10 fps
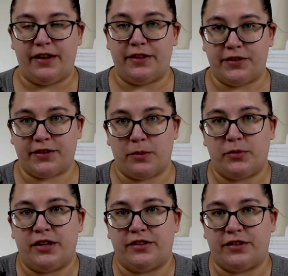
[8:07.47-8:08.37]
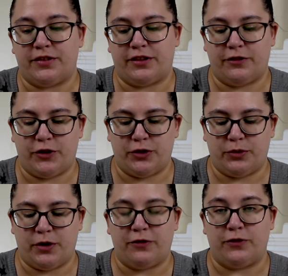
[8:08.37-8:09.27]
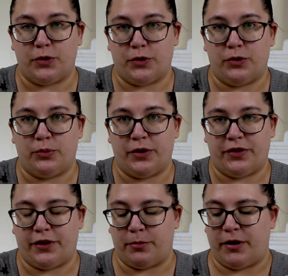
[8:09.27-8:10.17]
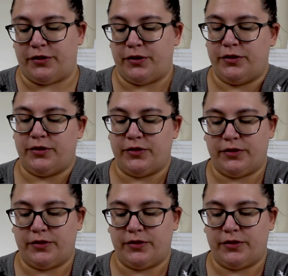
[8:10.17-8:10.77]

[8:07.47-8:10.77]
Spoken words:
This company does give you a photo with their puzzles.